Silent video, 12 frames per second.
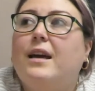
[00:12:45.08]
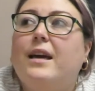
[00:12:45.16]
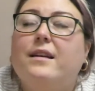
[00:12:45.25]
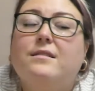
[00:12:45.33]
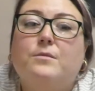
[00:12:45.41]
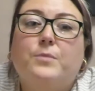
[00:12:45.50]

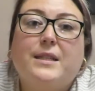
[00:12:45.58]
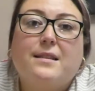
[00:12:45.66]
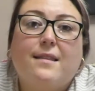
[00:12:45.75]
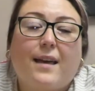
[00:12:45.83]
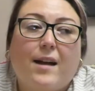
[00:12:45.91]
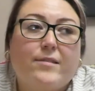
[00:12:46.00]
Ian went
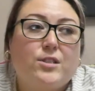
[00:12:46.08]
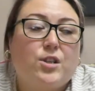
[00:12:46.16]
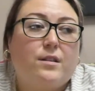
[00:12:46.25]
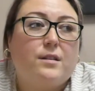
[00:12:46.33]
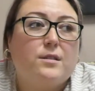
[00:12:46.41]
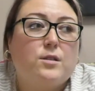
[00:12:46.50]
to the garage
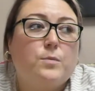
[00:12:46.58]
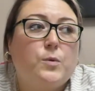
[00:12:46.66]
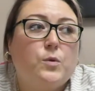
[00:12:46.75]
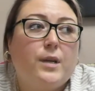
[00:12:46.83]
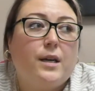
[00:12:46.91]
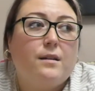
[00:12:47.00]
early this
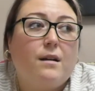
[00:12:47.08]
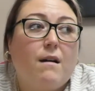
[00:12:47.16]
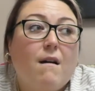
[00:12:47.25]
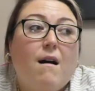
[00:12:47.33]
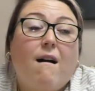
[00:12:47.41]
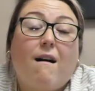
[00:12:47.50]
morning.
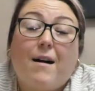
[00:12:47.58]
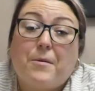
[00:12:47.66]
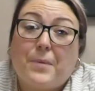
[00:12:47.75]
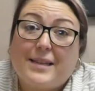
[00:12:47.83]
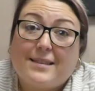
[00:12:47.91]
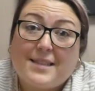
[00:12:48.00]
I
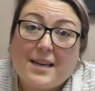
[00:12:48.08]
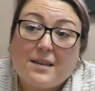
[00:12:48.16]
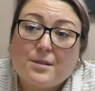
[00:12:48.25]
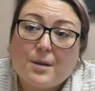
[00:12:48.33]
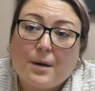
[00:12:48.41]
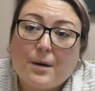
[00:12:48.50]
went
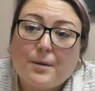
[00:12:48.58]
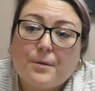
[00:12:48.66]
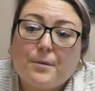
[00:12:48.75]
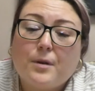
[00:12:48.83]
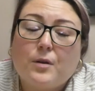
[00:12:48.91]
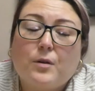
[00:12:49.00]

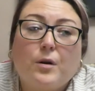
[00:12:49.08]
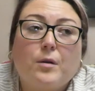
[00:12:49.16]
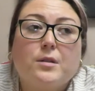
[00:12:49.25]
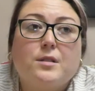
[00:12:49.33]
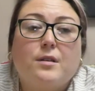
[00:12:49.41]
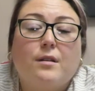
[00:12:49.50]
Tesco,
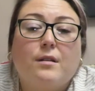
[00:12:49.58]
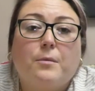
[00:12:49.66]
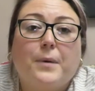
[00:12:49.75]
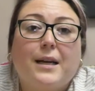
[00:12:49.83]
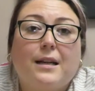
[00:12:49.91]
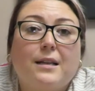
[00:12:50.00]
got the
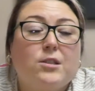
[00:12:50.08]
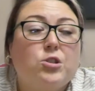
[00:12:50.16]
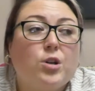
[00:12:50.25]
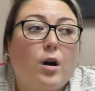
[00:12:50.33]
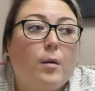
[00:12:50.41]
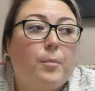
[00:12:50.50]
weekly
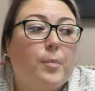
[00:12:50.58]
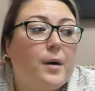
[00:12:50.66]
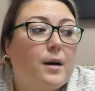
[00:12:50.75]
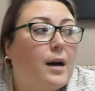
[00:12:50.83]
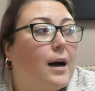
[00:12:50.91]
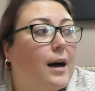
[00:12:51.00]
shop.
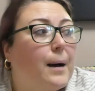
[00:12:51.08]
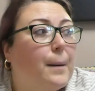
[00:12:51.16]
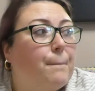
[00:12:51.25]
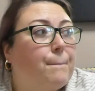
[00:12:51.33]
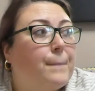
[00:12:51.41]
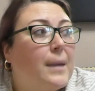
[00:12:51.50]

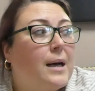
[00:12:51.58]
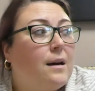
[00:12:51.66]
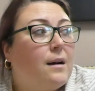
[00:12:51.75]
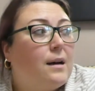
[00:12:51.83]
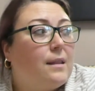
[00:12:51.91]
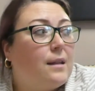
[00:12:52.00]
Um,
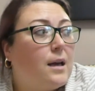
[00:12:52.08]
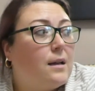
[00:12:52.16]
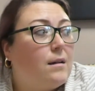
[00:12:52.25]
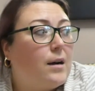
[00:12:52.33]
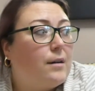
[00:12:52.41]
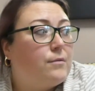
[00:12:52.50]

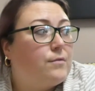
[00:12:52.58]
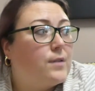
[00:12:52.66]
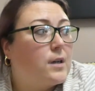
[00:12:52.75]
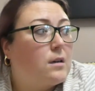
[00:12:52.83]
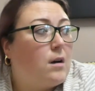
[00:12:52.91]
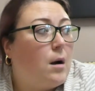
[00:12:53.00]
then
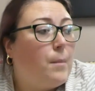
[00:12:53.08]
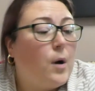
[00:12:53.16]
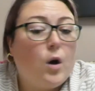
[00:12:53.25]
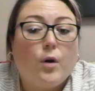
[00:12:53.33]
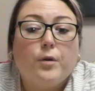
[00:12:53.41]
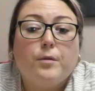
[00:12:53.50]
I've come
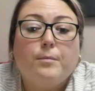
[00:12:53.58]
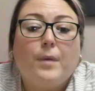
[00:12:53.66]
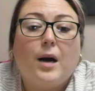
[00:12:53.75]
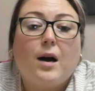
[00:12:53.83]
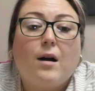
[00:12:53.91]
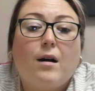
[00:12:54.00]

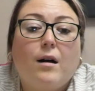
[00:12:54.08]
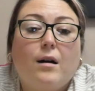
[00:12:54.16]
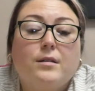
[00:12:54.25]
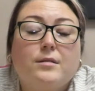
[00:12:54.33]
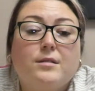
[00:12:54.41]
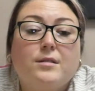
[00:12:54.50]
home
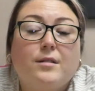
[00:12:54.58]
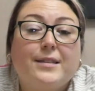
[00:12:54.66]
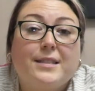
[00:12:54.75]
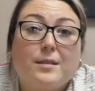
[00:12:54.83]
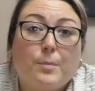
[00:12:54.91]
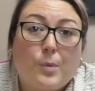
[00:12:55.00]
and
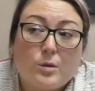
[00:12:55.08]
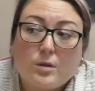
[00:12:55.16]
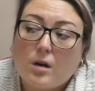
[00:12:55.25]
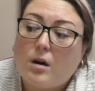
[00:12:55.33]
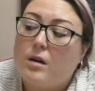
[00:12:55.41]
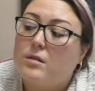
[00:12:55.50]
I did the
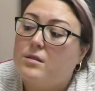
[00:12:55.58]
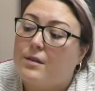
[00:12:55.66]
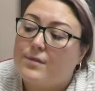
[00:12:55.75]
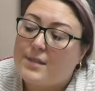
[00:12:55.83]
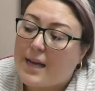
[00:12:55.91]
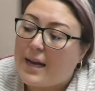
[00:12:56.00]
podcast.
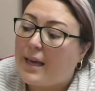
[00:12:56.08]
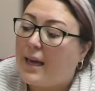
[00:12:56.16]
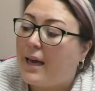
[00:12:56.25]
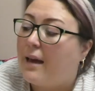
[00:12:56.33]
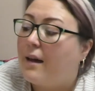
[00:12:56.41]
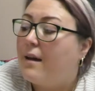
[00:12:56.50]
I've sat
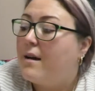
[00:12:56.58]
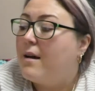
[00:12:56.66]
here.